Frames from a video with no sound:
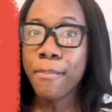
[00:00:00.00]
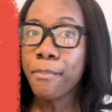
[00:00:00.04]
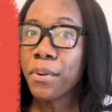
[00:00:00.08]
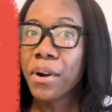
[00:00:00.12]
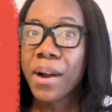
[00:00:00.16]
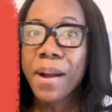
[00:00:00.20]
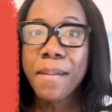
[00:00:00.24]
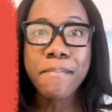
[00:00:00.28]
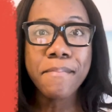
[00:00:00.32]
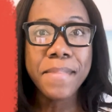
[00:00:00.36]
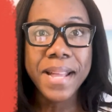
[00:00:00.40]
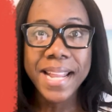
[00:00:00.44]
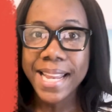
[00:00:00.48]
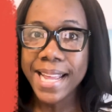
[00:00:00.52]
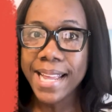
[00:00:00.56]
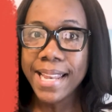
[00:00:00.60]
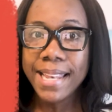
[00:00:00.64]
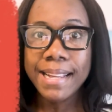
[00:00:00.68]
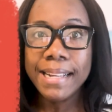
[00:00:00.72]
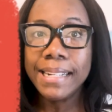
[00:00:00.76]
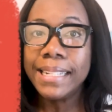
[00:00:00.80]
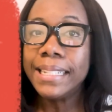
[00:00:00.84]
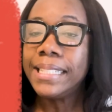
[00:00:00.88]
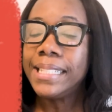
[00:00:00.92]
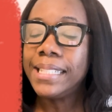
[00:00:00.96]

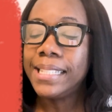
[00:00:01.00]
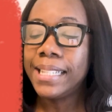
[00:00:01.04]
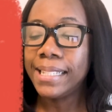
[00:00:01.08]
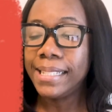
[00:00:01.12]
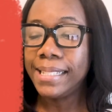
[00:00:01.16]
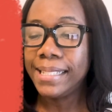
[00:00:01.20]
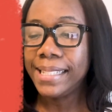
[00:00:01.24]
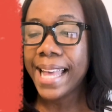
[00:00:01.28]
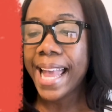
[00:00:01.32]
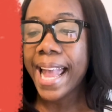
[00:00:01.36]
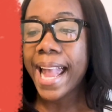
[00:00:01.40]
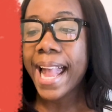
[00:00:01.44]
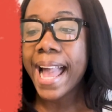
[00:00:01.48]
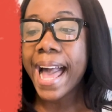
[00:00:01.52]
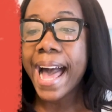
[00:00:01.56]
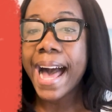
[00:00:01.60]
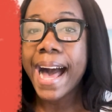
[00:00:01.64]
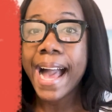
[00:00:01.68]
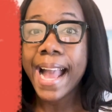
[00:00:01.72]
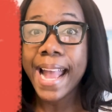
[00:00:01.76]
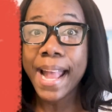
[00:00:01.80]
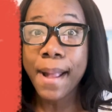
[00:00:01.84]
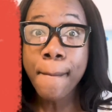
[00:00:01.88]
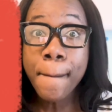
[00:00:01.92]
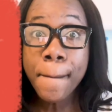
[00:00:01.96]
permitted to say
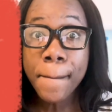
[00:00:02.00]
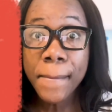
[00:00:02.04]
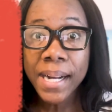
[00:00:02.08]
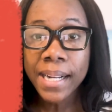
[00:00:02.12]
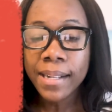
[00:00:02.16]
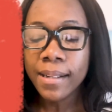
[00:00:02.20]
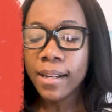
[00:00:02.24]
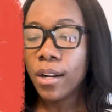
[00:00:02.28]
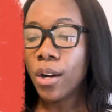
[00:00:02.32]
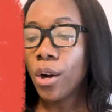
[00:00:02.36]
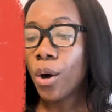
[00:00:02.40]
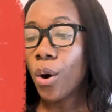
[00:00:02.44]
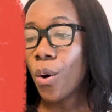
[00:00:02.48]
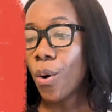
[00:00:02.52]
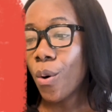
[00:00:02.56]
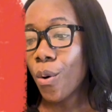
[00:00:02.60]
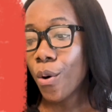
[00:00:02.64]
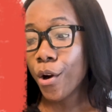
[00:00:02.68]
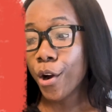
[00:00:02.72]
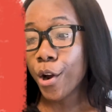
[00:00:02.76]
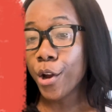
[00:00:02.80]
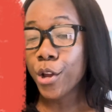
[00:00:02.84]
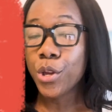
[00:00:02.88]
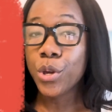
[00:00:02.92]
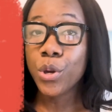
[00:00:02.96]
I'm
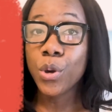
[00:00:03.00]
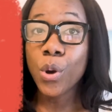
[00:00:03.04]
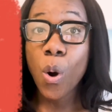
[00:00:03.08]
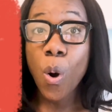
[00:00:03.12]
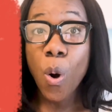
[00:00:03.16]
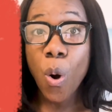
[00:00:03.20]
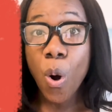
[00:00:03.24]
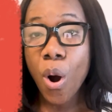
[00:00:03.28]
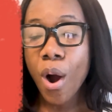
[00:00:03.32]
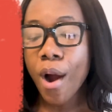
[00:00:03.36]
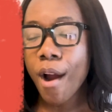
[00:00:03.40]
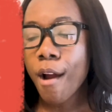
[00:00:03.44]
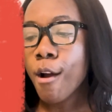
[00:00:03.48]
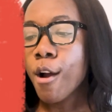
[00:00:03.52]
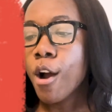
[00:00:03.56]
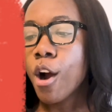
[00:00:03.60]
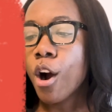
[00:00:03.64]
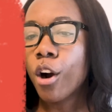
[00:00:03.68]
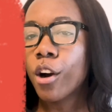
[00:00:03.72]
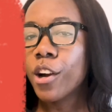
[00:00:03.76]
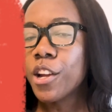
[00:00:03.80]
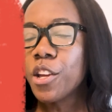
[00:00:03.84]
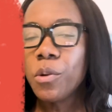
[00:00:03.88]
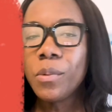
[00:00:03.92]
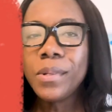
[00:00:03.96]
or your
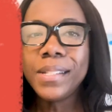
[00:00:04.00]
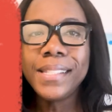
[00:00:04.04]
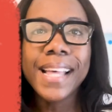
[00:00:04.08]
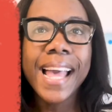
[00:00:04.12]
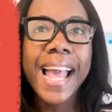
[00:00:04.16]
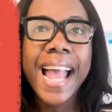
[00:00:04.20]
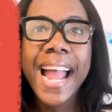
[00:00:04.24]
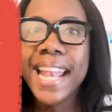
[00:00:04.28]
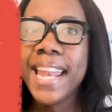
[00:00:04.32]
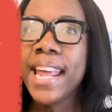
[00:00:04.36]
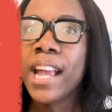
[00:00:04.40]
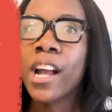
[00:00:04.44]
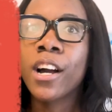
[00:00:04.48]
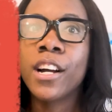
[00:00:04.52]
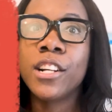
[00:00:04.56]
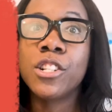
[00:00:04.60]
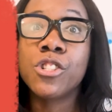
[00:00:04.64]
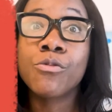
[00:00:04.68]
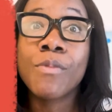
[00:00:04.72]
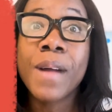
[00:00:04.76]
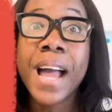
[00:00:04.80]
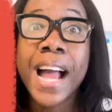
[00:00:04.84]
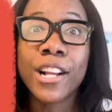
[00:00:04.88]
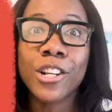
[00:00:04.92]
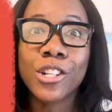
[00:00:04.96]
or use any
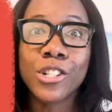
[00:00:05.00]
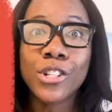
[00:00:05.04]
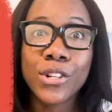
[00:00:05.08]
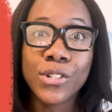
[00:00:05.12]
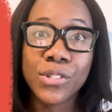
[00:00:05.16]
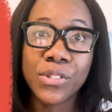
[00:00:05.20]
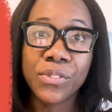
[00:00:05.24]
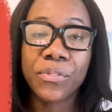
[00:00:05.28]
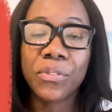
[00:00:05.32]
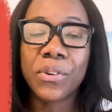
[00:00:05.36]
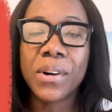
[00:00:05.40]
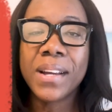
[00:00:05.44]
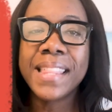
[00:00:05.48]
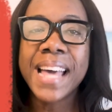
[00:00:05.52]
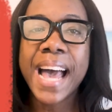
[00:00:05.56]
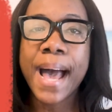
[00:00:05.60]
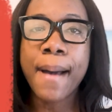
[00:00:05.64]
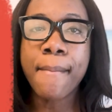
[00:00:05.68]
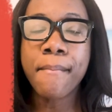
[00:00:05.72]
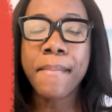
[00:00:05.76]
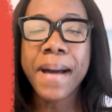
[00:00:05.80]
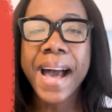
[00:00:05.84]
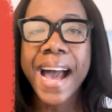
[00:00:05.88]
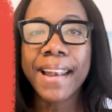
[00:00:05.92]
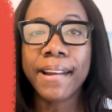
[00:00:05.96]
contractions for
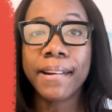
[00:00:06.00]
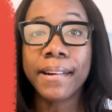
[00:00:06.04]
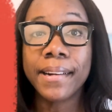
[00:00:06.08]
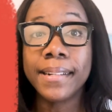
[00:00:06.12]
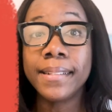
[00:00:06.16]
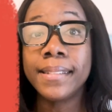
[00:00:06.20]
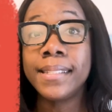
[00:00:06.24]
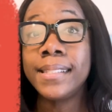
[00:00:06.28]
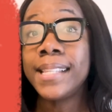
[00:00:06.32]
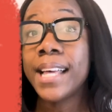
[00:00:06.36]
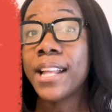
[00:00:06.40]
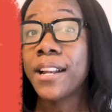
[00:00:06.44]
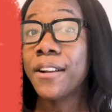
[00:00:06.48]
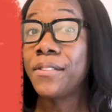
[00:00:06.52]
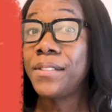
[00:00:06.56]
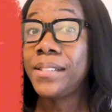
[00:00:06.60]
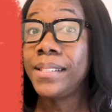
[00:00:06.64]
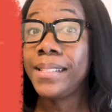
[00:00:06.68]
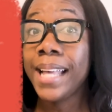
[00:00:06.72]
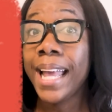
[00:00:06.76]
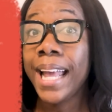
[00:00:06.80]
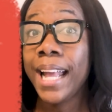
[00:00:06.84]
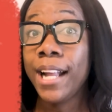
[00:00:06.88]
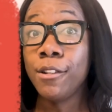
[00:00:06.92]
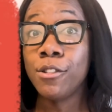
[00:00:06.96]
that matter. Instead of
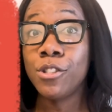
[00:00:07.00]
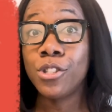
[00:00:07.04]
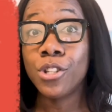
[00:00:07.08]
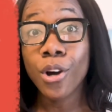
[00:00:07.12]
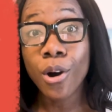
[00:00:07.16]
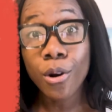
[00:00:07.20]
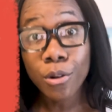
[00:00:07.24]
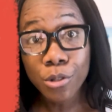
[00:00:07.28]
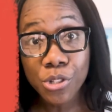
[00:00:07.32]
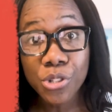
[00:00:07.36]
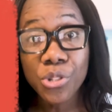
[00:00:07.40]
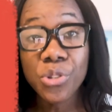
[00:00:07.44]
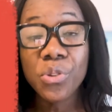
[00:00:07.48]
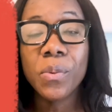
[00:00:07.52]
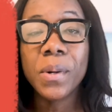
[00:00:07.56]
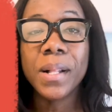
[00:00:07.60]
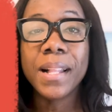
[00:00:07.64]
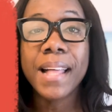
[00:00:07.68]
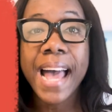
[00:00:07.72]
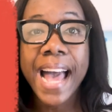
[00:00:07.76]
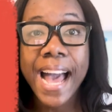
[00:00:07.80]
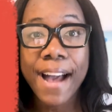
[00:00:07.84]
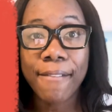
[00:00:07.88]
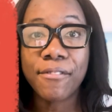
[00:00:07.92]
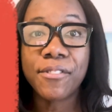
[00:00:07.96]
saying don't, you will
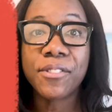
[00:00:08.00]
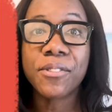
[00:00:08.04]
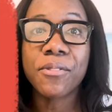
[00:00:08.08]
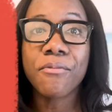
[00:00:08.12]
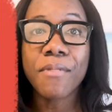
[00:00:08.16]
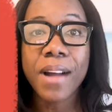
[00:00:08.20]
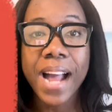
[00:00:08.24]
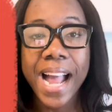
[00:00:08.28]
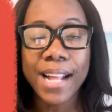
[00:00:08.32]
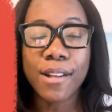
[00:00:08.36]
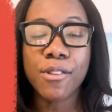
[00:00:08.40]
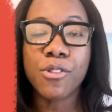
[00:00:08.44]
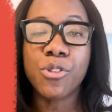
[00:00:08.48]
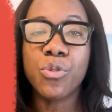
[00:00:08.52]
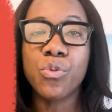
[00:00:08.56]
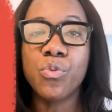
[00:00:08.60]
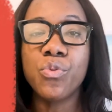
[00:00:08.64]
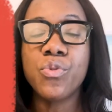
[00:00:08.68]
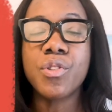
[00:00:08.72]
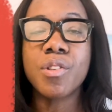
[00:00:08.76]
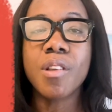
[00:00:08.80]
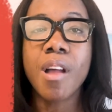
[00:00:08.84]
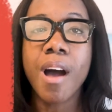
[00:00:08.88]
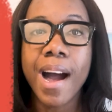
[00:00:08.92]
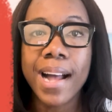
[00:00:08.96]
have to write do
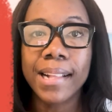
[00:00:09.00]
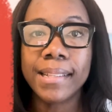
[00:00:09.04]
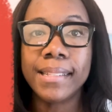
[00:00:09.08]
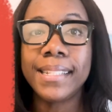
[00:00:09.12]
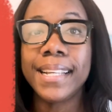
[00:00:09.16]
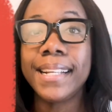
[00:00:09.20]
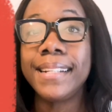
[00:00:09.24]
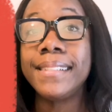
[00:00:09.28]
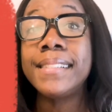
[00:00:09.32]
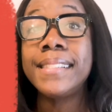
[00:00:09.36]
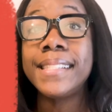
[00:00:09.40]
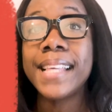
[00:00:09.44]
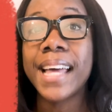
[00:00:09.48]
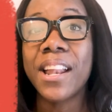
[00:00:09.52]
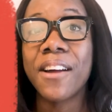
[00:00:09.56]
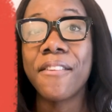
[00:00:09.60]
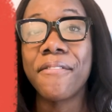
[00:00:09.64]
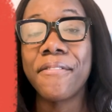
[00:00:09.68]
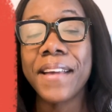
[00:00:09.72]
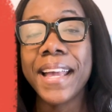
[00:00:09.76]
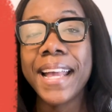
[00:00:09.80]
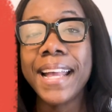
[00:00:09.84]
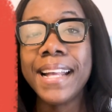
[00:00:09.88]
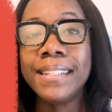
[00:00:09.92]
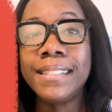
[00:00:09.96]
not. Instead
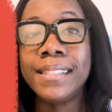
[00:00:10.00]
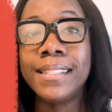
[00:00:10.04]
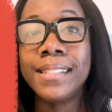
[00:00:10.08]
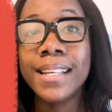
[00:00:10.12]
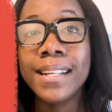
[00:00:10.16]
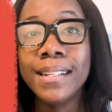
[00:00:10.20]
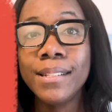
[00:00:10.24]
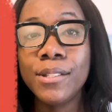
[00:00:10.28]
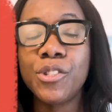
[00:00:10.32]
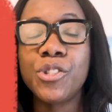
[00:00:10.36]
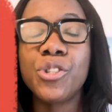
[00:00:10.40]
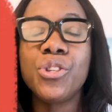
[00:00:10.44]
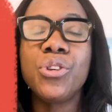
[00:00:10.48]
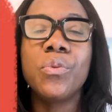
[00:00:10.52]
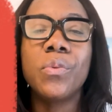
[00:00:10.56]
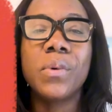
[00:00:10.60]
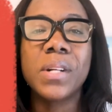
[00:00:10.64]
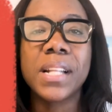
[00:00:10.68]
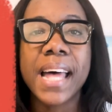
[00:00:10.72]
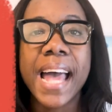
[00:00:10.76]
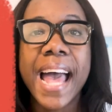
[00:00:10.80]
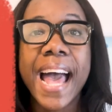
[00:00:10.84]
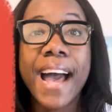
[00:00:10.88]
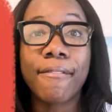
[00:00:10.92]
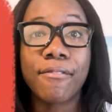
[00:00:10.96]
of isn't, you
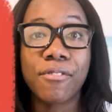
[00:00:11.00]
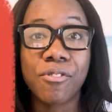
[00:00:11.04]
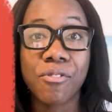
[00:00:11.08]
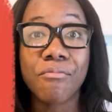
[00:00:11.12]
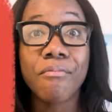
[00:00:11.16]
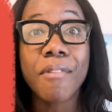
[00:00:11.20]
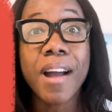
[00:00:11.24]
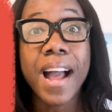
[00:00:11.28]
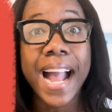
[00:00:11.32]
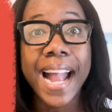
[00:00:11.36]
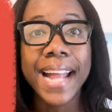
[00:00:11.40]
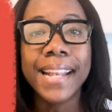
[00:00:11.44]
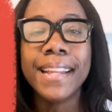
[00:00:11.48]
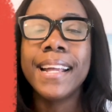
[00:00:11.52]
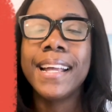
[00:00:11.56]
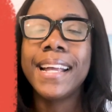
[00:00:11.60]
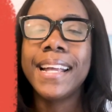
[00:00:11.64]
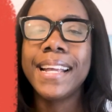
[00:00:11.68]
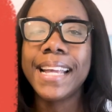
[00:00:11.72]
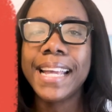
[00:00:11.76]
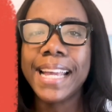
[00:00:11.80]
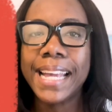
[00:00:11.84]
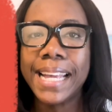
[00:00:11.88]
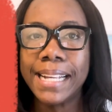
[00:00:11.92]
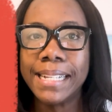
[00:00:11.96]
will have to write
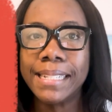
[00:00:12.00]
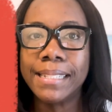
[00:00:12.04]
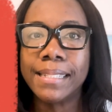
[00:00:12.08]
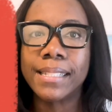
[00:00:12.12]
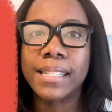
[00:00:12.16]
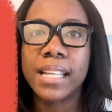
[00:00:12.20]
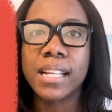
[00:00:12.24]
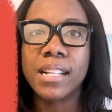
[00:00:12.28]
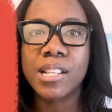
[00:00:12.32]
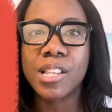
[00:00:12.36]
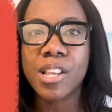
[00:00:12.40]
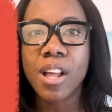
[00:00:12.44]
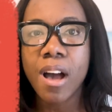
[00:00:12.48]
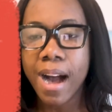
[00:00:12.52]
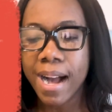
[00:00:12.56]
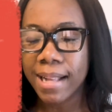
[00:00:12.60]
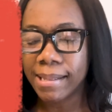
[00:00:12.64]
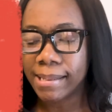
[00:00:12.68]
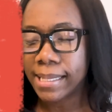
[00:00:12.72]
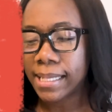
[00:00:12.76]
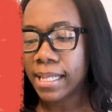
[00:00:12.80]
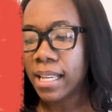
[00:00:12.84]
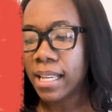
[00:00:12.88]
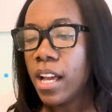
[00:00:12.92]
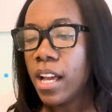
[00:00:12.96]
is
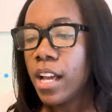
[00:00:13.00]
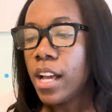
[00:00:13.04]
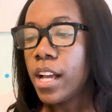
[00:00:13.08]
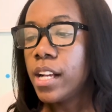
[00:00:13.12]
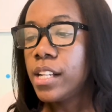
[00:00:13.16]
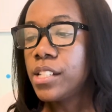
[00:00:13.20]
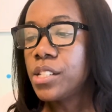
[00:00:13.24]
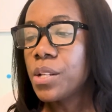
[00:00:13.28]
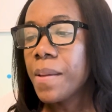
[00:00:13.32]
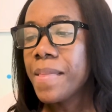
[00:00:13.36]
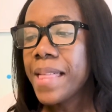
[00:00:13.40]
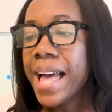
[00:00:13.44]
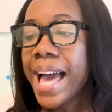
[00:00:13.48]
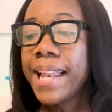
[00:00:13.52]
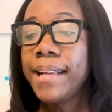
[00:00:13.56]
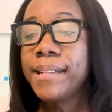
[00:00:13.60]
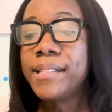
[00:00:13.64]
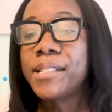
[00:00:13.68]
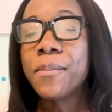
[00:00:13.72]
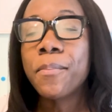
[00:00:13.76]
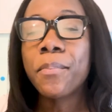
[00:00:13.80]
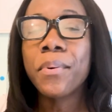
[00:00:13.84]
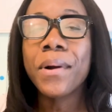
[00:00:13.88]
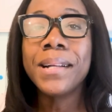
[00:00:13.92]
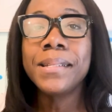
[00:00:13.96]
not. So that is
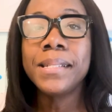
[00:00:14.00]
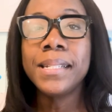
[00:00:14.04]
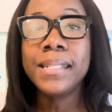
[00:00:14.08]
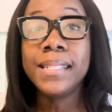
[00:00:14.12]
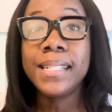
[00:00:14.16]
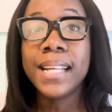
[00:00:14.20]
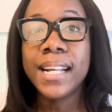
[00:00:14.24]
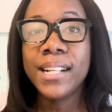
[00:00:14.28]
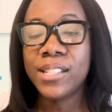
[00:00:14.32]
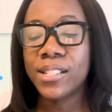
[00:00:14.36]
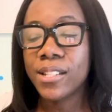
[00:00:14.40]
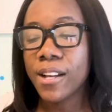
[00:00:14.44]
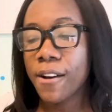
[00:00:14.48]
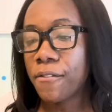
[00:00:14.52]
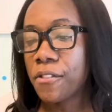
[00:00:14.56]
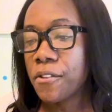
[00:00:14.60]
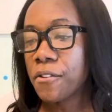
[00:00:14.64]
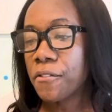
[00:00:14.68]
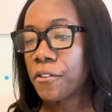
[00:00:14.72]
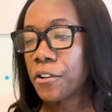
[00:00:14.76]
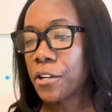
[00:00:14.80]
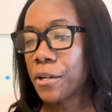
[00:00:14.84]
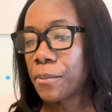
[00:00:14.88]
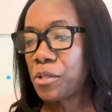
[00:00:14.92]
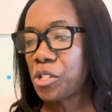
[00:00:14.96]
the present tense of the
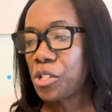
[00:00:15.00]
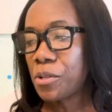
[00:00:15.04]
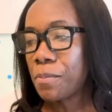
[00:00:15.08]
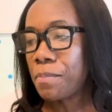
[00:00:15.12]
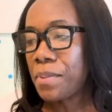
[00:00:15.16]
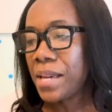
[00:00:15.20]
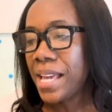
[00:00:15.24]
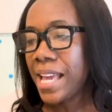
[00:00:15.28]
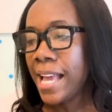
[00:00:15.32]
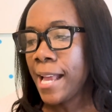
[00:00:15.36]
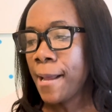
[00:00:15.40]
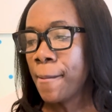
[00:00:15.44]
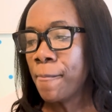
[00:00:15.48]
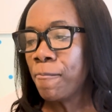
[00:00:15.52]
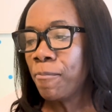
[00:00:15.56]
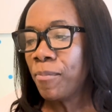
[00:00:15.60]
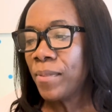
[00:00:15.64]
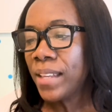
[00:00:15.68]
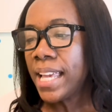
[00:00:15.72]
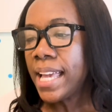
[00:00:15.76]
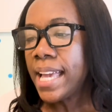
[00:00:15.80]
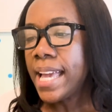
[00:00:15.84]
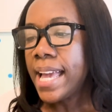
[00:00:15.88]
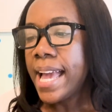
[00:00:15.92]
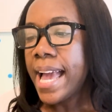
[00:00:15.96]
verb to be.
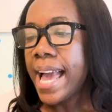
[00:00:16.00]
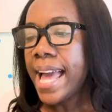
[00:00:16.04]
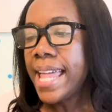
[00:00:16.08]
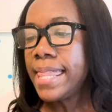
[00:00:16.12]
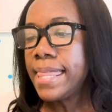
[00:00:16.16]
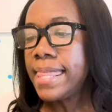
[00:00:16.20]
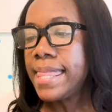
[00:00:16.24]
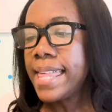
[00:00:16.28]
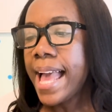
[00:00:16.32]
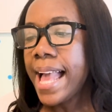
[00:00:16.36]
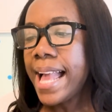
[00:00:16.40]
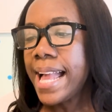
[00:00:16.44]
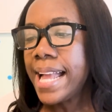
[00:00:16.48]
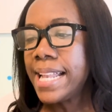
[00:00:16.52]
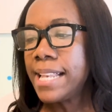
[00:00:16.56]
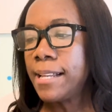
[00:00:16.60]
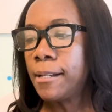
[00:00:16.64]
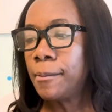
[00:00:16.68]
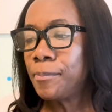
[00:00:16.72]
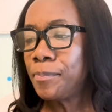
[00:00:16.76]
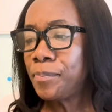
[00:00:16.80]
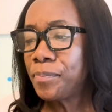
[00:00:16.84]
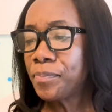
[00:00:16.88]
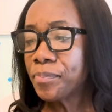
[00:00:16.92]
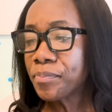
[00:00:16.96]
And
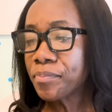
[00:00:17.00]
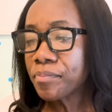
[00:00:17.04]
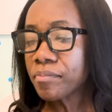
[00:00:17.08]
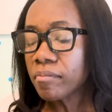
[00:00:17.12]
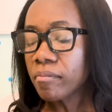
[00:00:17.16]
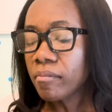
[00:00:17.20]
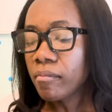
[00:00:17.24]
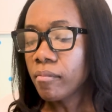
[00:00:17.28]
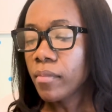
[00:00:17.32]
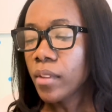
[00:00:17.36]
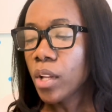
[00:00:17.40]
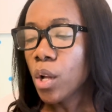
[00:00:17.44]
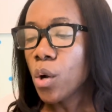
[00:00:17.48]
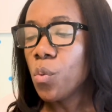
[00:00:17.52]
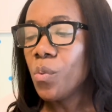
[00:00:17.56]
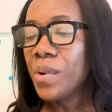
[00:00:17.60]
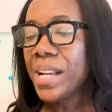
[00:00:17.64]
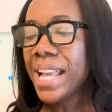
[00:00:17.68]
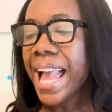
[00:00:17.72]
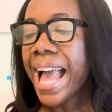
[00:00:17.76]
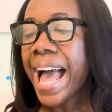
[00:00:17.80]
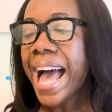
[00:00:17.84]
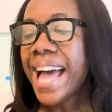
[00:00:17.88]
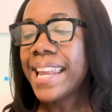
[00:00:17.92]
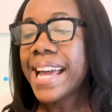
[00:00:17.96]
then
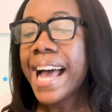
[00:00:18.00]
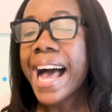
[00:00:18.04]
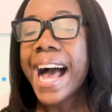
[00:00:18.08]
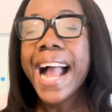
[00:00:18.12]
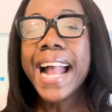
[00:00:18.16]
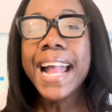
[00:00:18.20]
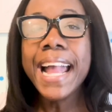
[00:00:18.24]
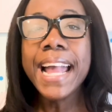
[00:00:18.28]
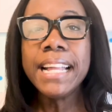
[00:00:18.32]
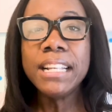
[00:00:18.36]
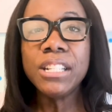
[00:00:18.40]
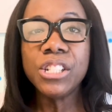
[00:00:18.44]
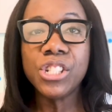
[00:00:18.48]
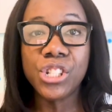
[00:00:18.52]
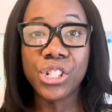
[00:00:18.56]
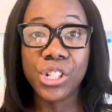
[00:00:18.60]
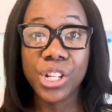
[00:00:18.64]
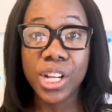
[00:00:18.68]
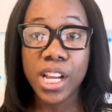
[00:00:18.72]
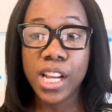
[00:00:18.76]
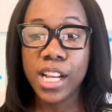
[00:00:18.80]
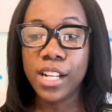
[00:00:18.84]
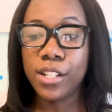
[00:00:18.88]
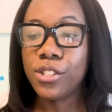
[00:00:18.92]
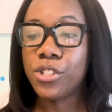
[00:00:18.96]
we add ing
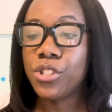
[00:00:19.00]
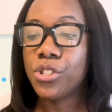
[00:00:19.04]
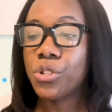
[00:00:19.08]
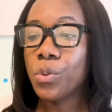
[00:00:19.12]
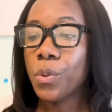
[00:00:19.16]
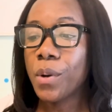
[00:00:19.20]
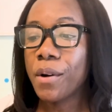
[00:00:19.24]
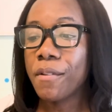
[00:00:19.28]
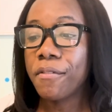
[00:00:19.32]
to a